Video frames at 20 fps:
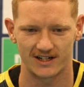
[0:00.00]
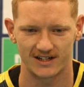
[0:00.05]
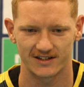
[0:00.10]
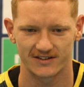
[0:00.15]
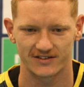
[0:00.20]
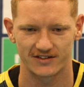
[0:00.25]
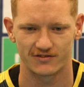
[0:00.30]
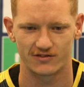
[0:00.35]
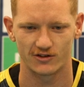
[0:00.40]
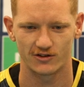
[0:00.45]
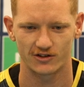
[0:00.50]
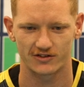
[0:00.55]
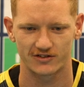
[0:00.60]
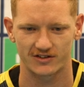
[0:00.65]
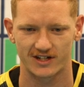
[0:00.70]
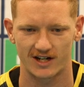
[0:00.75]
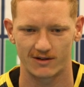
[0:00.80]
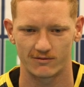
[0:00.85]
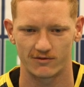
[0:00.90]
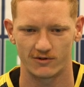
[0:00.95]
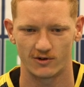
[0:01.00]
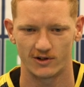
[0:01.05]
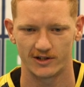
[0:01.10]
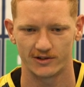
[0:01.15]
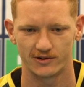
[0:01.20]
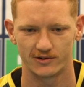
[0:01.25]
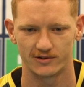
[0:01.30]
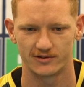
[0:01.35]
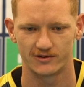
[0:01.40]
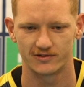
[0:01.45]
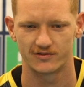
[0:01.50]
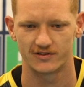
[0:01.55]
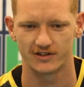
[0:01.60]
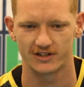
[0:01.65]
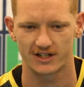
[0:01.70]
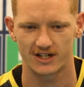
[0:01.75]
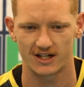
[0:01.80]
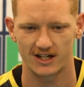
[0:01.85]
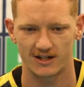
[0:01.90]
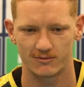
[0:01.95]
uh, it's the first cup final for
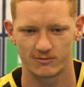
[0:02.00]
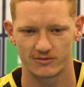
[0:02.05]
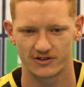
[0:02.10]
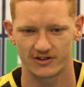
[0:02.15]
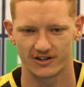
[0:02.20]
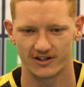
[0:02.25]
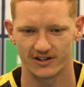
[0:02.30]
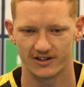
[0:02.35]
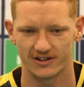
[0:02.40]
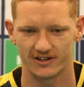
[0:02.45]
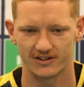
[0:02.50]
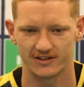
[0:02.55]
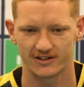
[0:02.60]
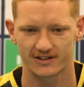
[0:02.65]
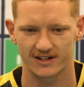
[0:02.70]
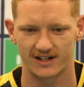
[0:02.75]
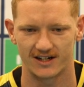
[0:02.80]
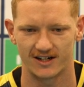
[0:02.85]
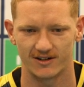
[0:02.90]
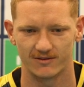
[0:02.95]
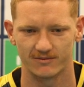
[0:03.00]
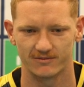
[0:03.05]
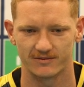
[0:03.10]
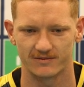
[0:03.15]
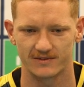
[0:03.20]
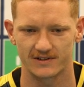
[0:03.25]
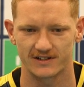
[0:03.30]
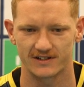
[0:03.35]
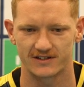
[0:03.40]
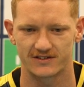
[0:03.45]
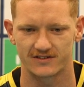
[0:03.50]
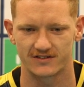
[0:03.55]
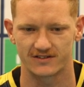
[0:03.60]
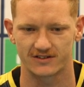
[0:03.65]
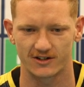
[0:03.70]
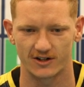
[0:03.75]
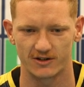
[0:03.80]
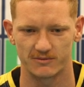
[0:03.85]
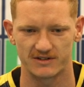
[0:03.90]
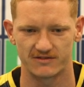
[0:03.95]
the club, so um, it's
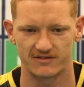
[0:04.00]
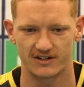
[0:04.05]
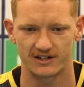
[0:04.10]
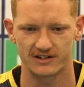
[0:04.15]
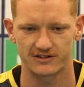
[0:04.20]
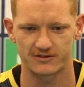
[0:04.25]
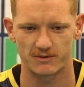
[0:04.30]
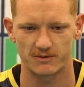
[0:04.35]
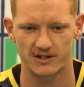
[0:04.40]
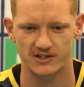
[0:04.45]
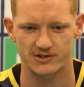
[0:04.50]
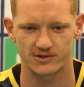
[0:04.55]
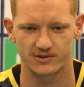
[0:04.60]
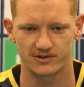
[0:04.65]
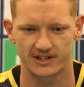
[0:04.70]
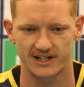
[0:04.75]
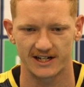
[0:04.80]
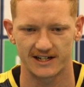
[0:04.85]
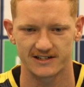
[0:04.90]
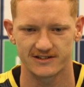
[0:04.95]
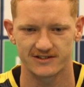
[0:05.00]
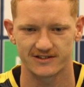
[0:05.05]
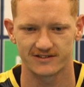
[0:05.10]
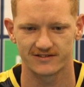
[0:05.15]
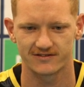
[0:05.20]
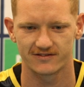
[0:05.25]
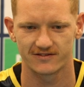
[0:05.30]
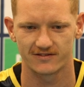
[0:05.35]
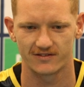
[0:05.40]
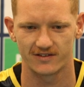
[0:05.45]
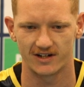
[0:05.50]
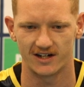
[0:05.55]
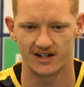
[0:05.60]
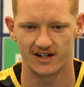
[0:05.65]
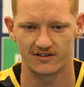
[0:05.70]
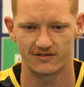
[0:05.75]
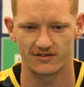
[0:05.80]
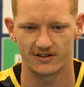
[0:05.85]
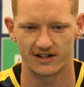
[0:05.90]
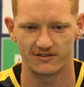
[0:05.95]
going to be a very special occasion
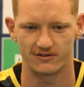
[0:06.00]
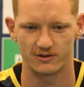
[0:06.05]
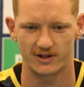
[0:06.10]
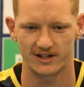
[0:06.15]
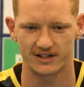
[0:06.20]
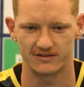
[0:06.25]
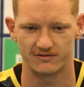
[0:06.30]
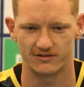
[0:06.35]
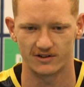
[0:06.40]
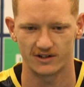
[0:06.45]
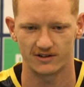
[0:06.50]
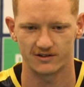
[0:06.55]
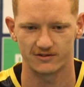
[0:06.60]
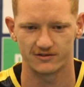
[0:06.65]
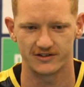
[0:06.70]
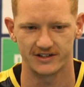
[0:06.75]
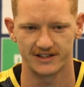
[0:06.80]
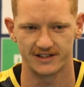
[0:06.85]
uh, for everyone involved.